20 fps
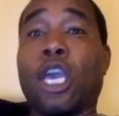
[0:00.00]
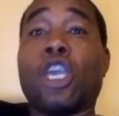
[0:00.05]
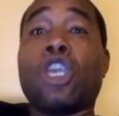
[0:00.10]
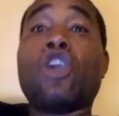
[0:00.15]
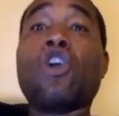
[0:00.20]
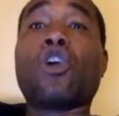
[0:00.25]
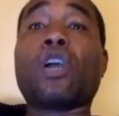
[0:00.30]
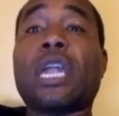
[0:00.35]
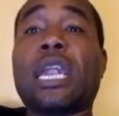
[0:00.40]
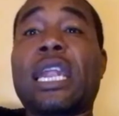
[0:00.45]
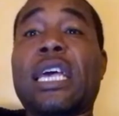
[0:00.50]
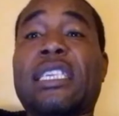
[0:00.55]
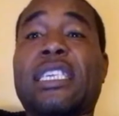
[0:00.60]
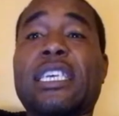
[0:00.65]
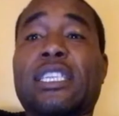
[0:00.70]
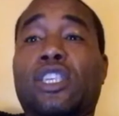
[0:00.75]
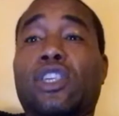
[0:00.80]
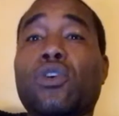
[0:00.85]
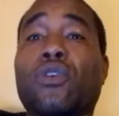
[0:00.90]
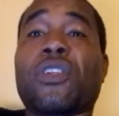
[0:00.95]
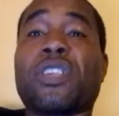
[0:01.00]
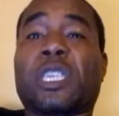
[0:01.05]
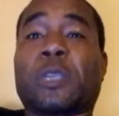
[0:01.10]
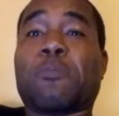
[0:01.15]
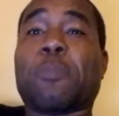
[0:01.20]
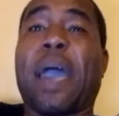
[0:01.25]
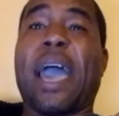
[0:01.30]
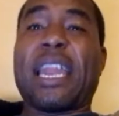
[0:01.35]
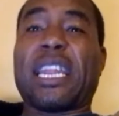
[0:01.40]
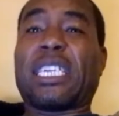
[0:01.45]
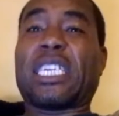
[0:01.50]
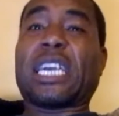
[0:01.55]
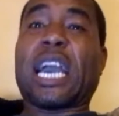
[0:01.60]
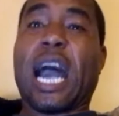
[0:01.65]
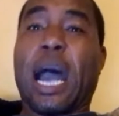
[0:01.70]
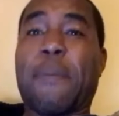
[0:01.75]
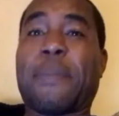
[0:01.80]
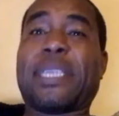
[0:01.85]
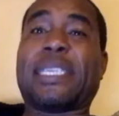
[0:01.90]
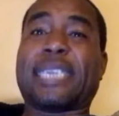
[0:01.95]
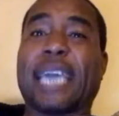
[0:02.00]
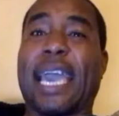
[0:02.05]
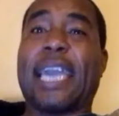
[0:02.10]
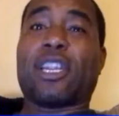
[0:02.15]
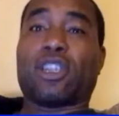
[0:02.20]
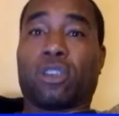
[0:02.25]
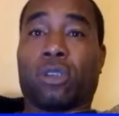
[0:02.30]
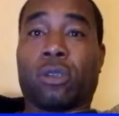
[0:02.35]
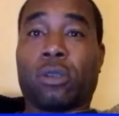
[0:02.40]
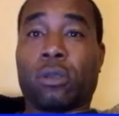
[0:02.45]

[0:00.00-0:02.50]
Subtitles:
You can listen to the Spanish commentator